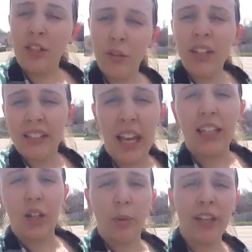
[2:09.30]
you can
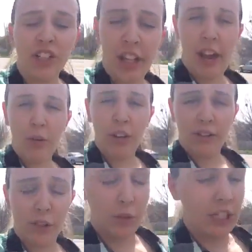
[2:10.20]
take a quick shower
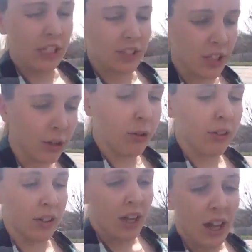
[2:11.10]
if you need
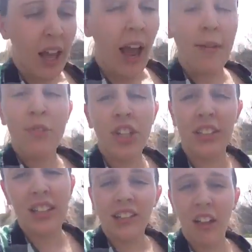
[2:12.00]
to, I'm
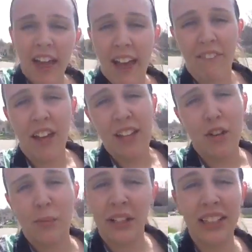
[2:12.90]
just gonna laugh at
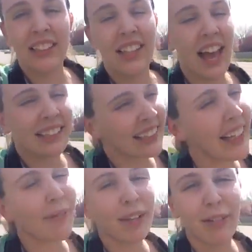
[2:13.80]
you because the last
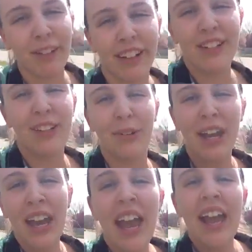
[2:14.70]
thing I'm gonna wanna do
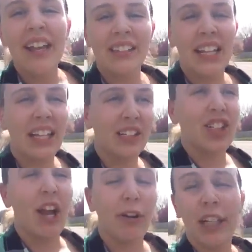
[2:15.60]
is take a
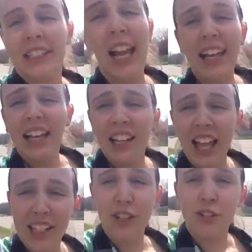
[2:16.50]
shower because I got a
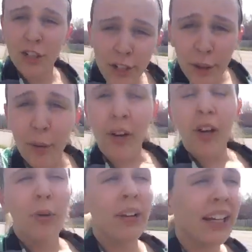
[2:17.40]
lot to do
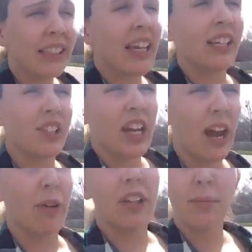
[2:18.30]
when I take a
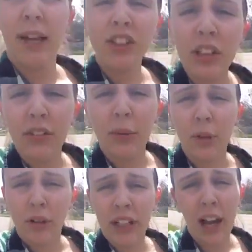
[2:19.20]
shower, especially if
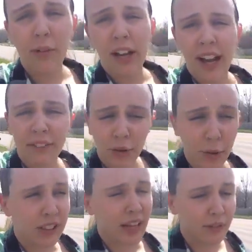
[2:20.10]
I'm going out right
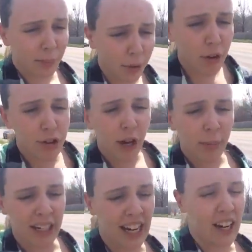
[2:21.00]
afterwards. I have to blow dry
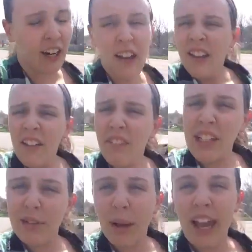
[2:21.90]
my hair,
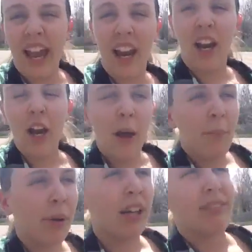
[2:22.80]
fix my hair,
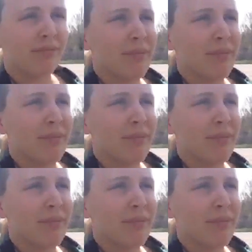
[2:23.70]
put